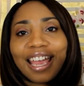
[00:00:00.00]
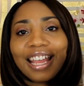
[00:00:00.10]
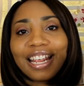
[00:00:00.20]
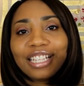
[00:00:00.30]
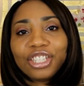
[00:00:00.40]

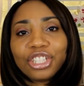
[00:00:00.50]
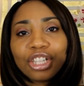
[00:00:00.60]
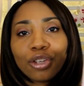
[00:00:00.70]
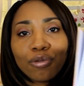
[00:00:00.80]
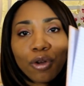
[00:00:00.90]
and it's
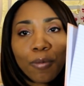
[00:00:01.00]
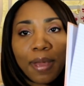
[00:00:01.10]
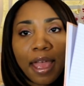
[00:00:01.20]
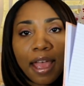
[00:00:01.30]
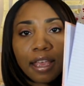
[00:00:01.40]
just a little
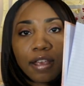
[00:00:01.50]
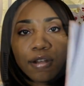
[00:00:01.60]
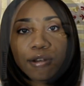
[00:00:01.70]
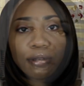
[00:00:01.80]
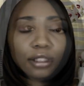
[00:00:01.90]
notepad
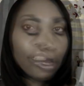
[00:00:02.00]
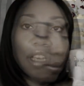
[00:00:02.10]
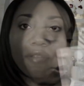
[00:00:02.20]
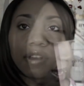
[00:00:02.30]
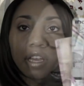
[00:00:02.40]
here.
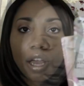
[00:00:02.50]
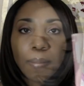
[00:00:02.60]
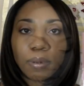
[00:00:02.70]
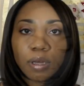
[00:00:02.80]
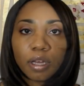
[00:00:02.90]
So that's
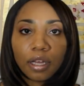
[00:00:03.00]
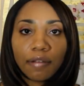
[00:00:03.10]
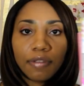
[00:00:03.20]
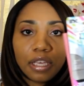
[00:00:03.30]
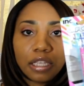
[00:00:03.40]
that.
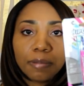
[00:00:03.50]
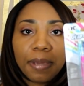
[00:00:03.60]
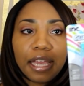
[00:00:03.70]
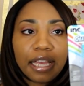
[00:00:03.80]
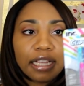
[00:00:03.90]
These
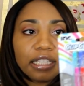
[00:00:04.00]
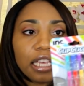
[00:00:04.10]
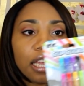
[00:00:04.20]
pens